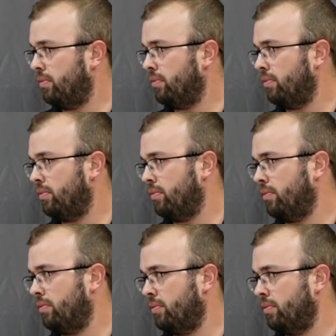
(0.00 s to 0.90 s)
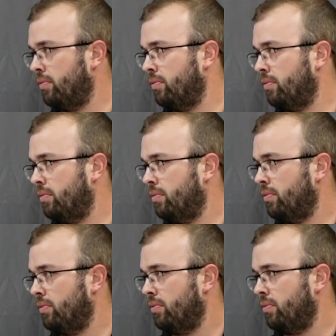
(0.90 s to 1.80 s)

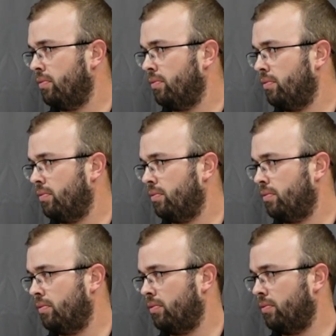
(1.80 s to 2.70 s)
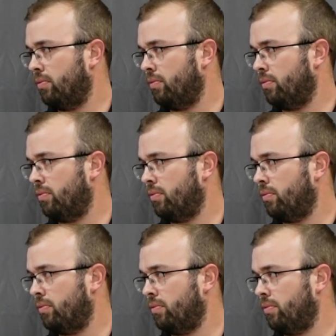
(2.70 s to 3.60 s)

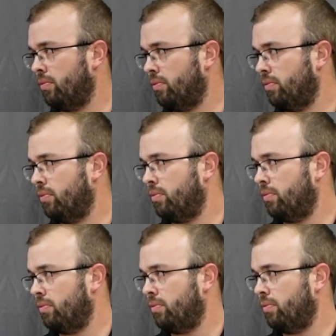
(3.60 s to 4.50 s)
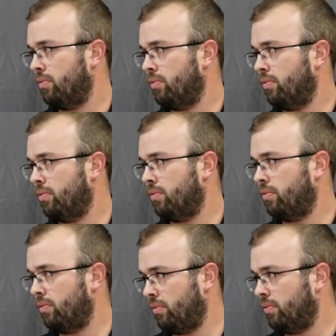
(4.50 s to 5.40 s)

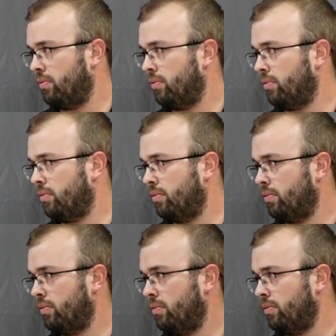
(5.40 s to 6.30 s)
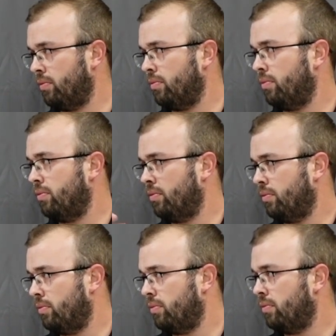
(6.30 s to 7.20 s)

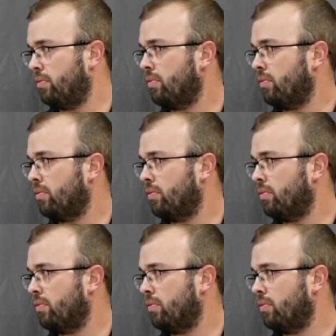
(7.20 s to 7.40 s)
[no speech]